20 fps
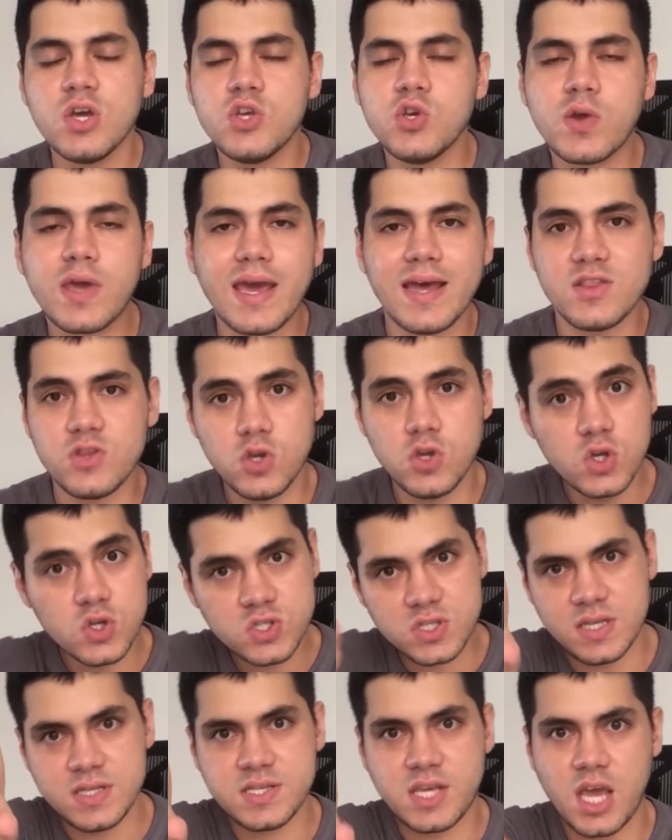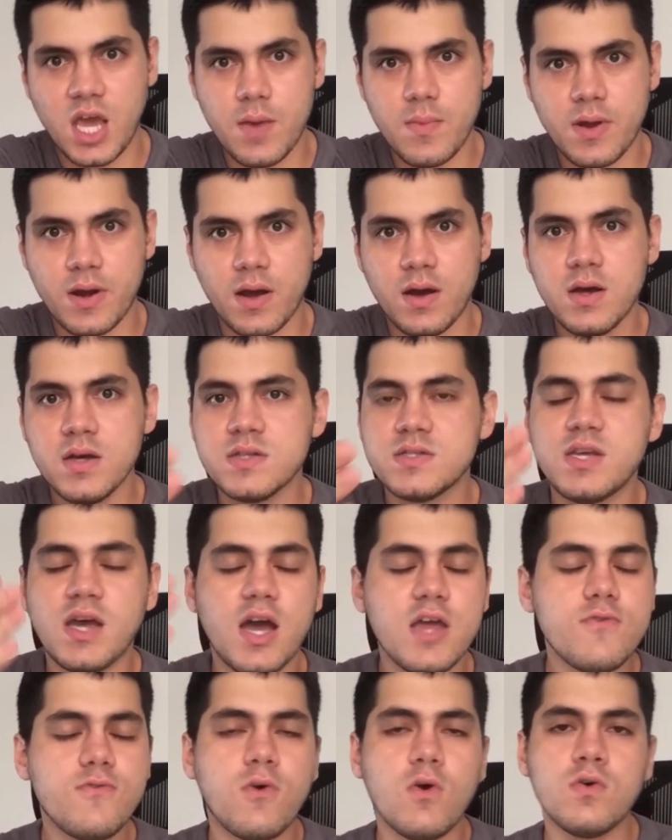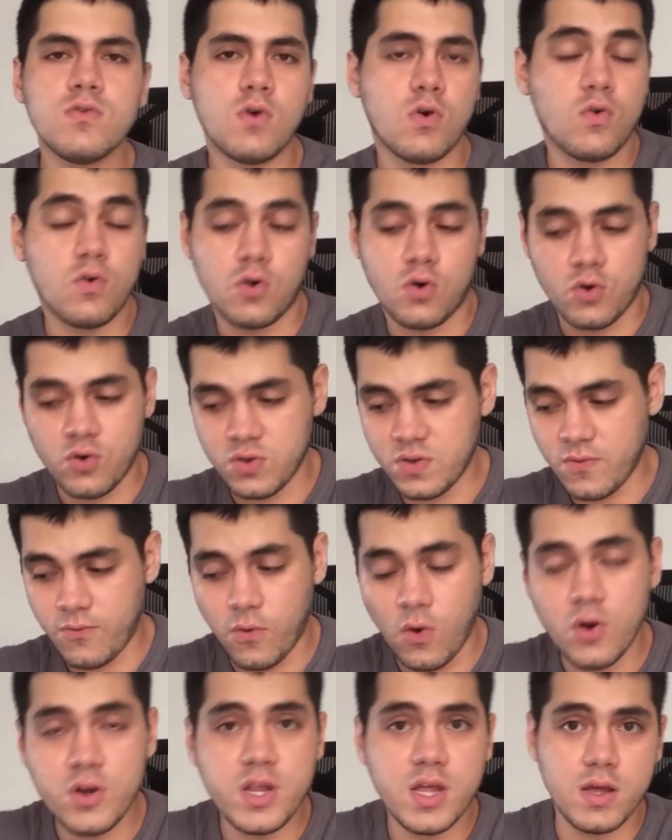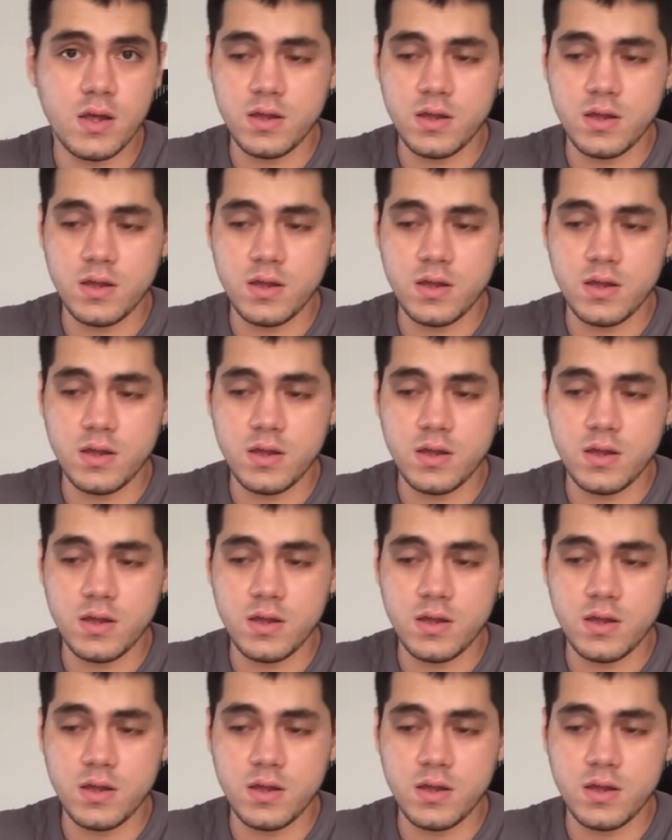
You can't use this camera. The iPhone or the phone,